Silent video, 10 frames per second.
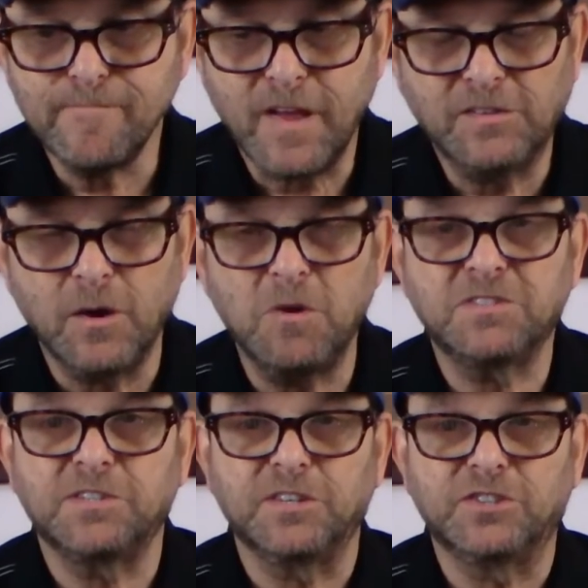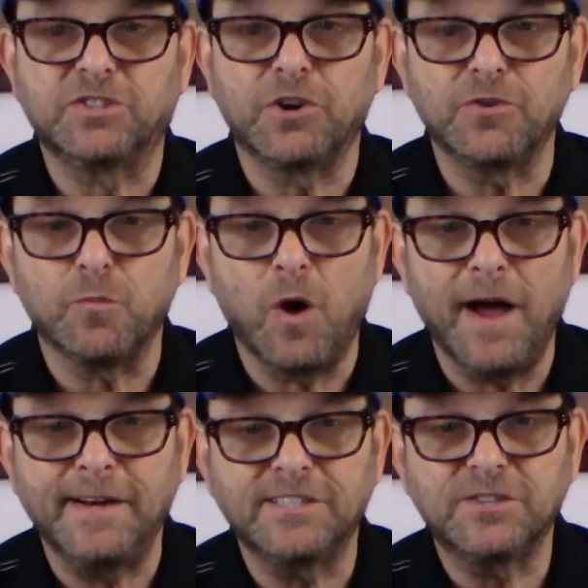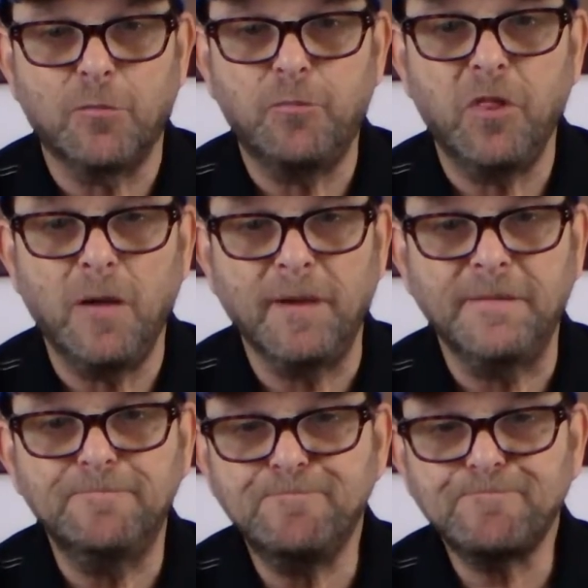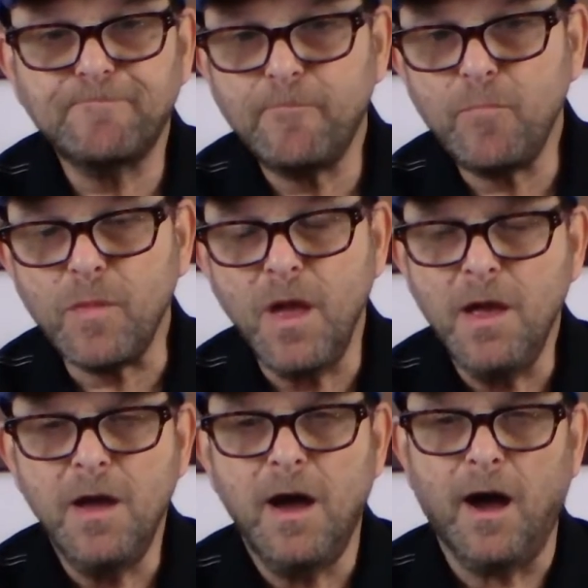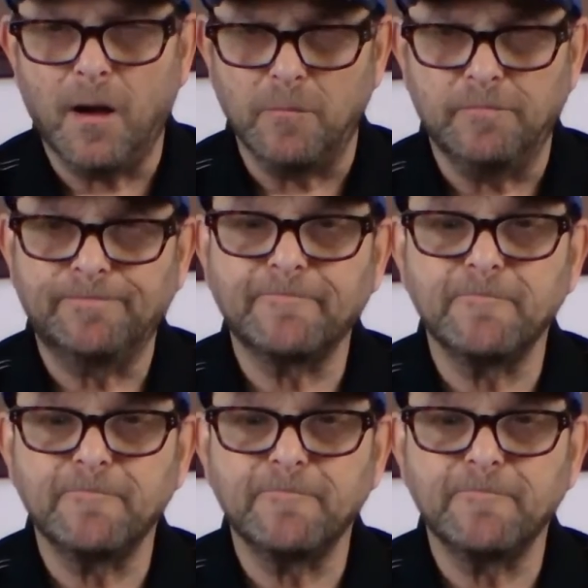It's almost a dessert wine. It's so plummy. Apple